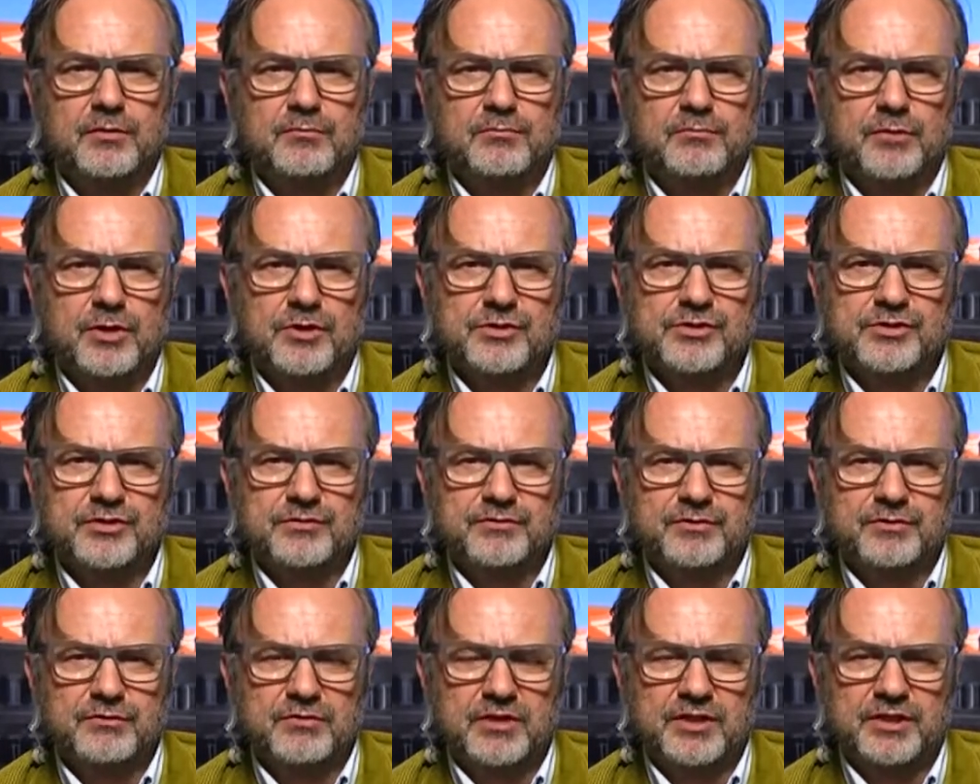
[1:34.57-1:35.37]
Most
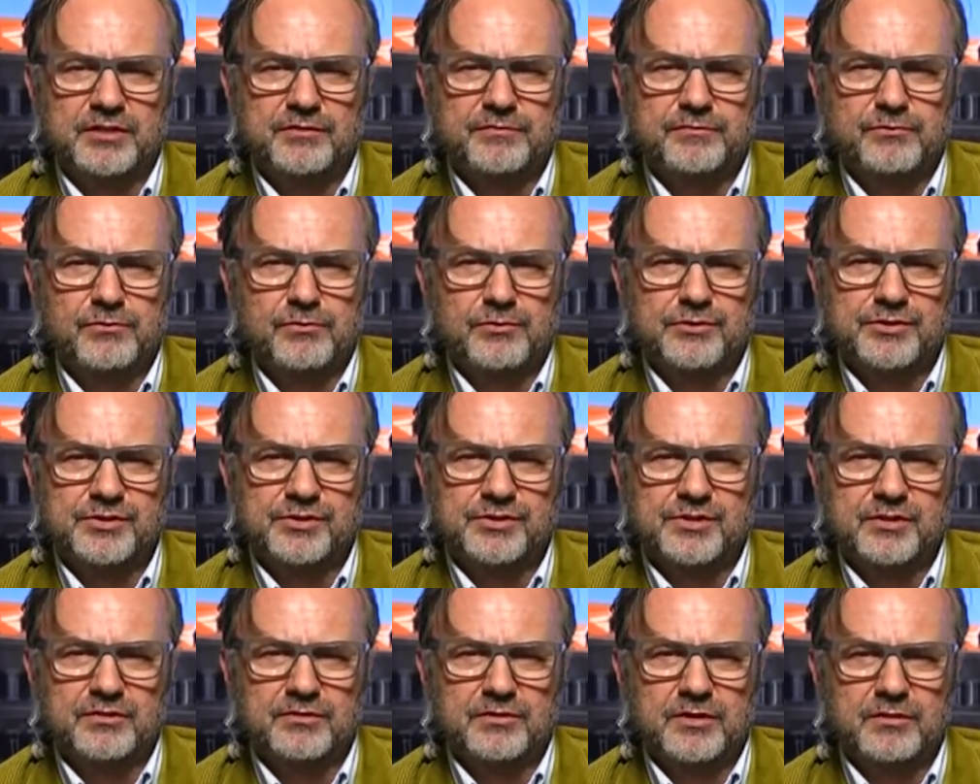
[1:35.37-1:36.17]
of the Iraqi
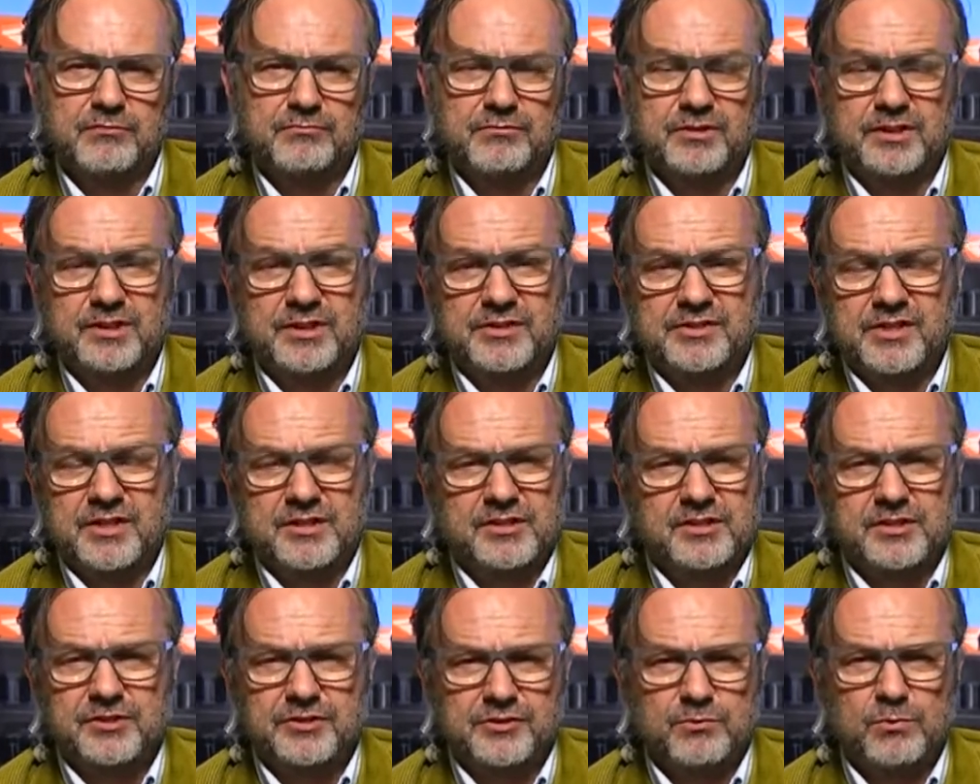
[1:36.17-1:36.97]
forces are really
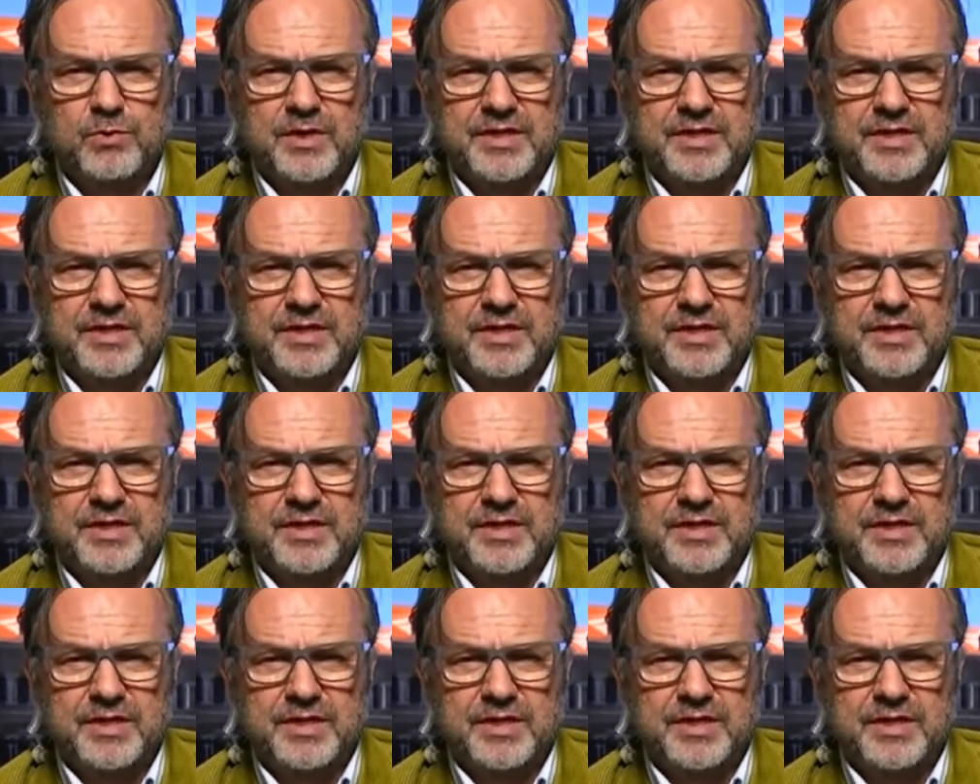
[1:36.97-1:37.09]
essentially just